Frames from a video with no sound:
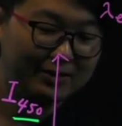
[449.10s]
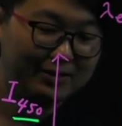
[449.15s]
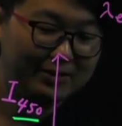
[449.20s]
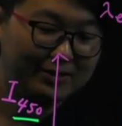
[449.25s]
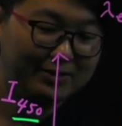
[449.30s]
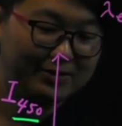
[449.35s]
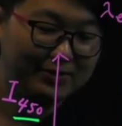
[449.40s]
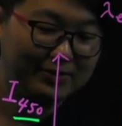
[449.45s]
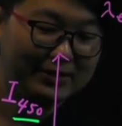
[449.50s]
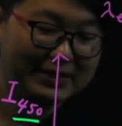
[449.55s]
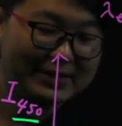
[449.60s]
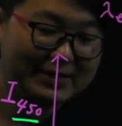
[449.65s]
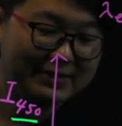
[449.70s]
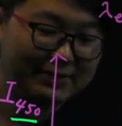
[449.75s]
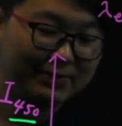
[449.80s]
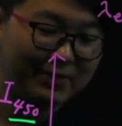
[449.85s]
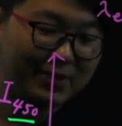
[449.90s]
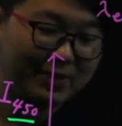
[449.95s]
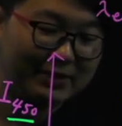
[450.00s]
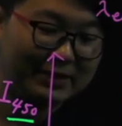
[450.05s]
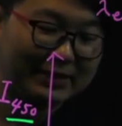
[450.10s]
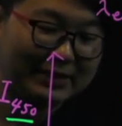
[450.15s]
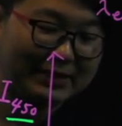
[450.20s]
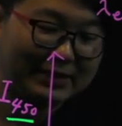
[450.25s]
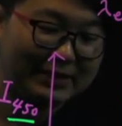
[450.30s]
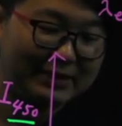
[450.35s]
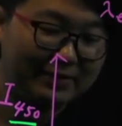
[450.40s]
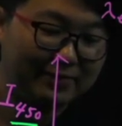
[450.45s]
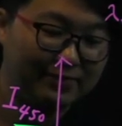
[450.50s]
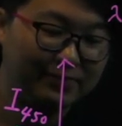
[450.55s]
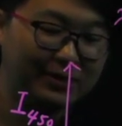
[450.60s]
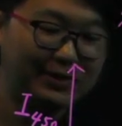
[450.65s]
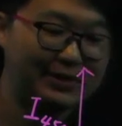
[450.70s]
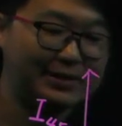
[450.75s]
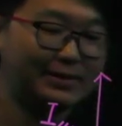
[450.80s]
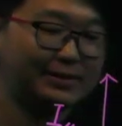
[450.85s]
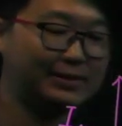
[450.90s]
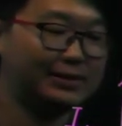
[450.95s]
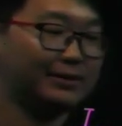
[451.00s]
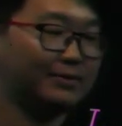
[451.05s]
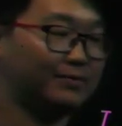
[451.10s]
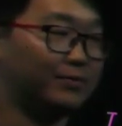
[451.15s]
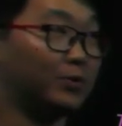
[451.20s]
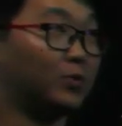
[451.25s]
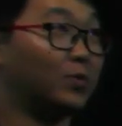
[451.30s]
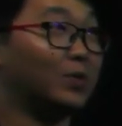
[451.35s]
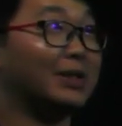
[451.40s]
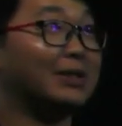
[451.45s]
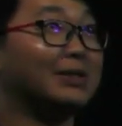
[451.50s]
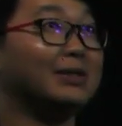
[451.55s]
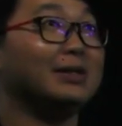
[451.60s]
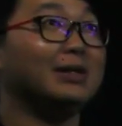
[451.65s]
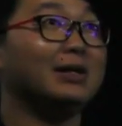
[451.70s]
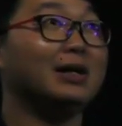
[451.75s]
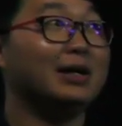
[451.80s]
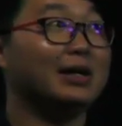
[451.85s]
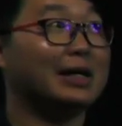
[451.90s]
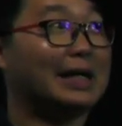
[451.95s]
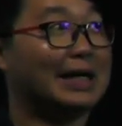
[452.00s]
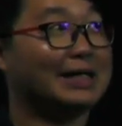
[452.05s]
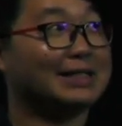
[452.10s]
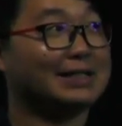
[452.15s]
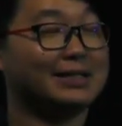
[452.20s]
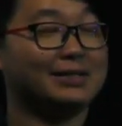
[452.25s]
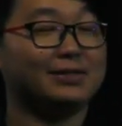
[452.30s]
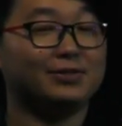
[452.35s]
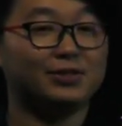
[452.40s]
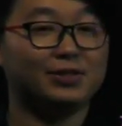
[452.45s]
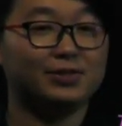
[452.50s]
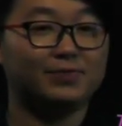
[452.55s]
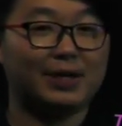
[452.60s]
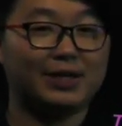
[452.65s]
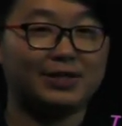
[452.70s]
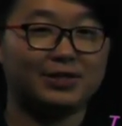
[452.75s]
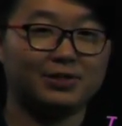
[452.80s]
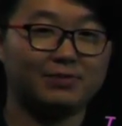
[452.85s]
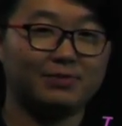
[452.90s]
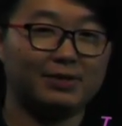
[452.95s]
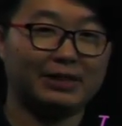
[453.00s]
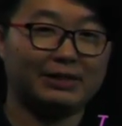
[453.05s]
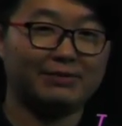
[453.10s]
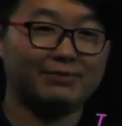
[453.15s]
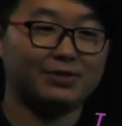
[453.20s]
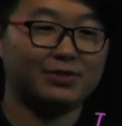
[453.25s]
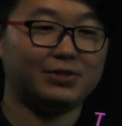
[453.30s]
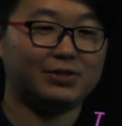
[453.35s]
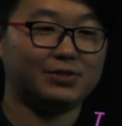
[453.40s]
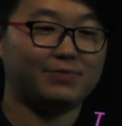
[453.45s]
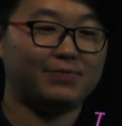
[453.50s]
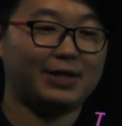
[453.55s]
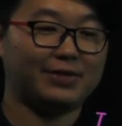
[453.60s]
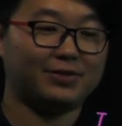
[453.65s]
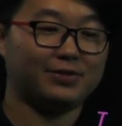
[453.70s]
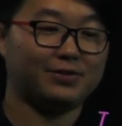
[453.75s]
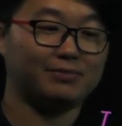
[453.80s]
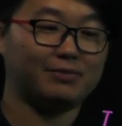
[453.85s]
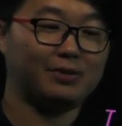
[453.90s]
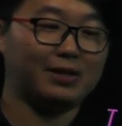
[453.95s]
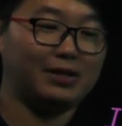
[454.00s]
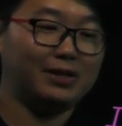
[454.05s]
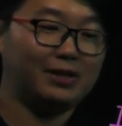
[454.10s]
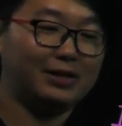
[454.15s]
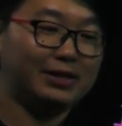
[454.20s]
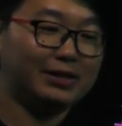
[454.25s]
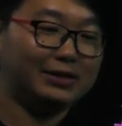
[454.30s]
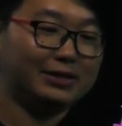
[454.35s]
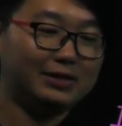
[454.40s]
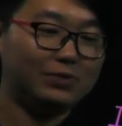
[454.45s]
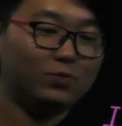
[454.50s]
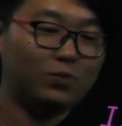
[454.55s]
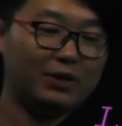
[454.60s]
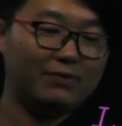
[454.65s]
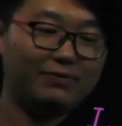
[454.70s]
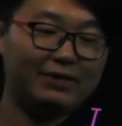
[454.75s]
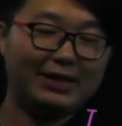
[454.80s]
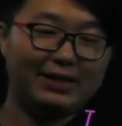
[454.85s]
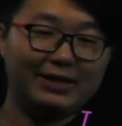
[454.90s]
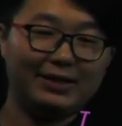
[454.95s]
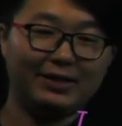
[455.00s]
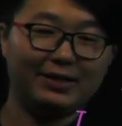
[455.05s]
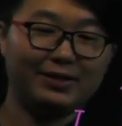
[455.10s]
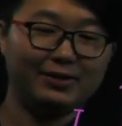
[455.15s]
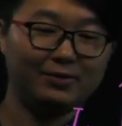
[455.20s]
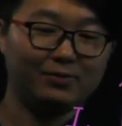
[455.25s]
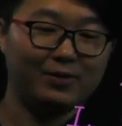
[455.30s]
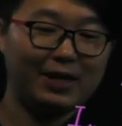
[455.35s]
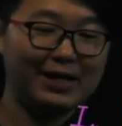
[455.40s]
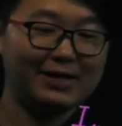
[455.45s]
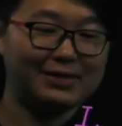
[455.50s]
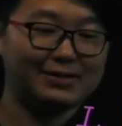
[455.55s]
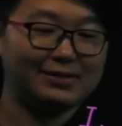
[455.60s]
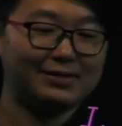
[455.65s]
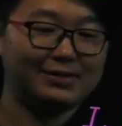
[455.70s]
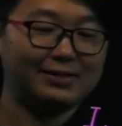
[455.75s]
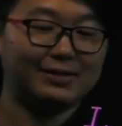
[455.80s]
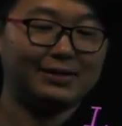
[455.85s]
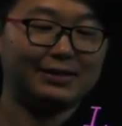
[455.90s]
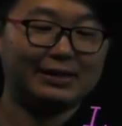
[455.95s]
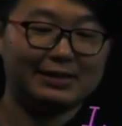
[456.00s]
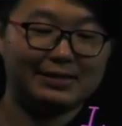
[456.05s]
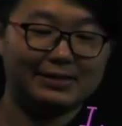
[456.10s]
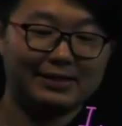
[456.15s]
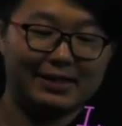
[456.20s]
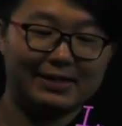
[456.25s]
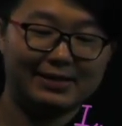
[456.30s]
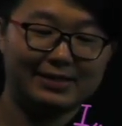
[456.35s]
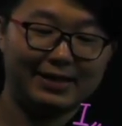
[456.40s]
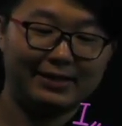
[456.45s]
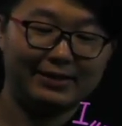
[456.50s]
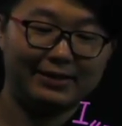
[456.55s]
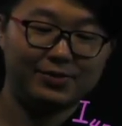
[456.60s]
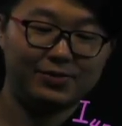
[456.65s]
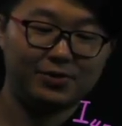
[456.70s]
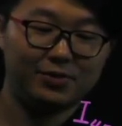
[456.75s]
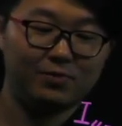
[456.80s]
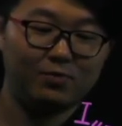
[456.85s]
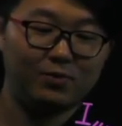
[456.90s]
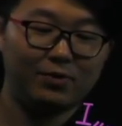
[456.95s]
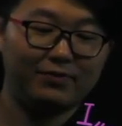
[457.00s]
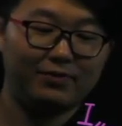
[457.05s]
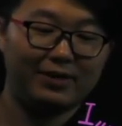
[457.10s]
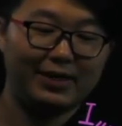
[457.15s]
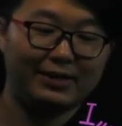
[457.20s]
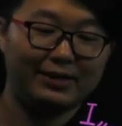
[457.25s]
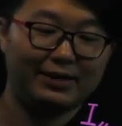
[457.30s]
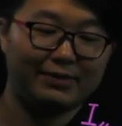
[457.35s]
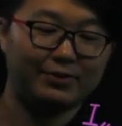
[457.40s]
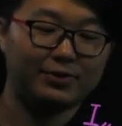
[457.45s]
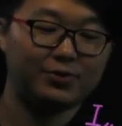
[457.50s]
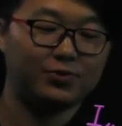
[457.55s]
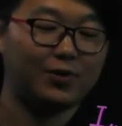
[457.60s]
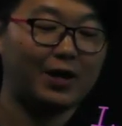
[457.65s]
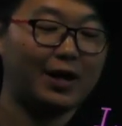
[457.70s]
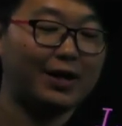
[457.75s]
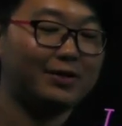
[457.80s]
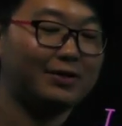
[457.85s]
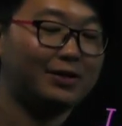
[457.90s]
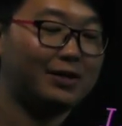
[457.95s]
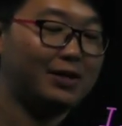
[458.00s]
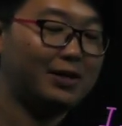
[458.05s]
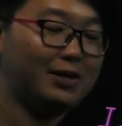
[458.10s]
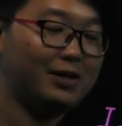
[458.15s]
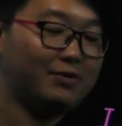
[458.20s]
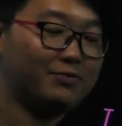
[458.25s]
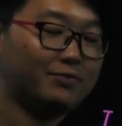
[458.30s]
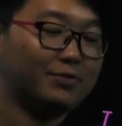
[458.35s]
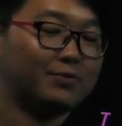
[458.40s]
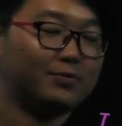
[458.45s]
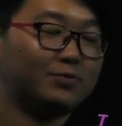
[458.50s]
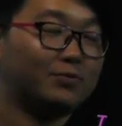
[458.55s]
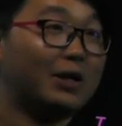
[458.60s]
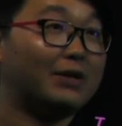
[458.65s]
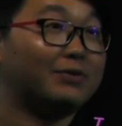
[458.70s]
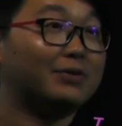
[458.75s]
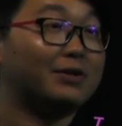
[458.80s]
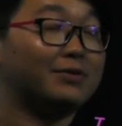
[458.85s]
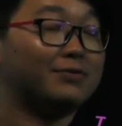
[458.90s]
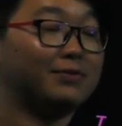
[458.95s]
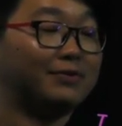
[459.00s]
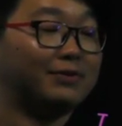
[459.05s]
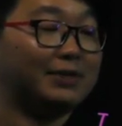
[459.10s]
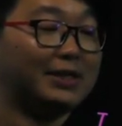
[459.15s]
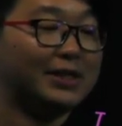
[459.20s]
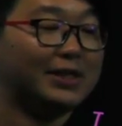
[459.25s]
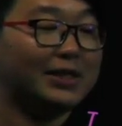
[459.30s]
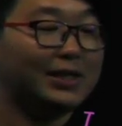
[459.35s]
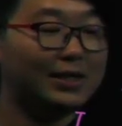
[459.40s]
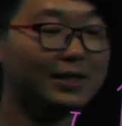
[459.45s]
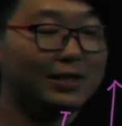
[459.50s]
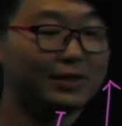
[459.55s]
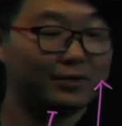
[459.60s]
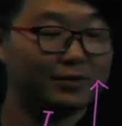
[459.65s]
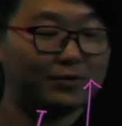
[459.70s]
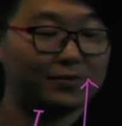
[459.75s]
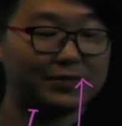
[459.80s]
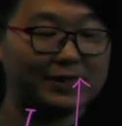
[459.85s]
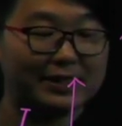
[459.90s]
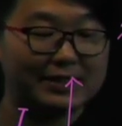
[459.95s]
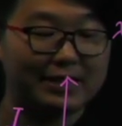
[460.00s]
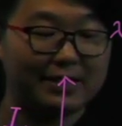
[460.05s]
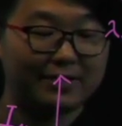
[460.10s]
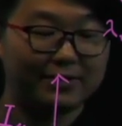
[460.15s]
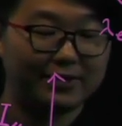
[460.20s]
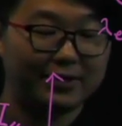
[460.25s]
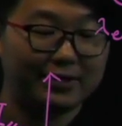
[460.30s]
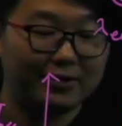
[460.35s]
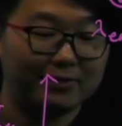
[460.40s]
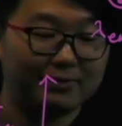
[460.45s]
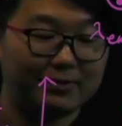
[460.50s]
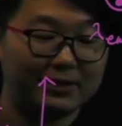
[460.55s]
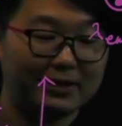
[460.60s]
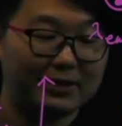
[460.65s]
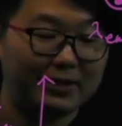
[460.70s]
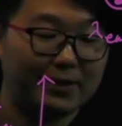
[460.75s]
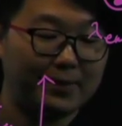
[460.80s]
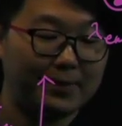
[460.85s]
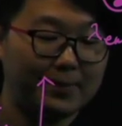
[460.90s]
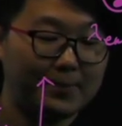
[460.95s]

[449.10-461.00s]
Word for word: So this is one of the key differences between excitation spectrum and emission spectrum. This wavelength here, the y-axis here, is the excitation wavelength that we try from 250 to 600 nanometer.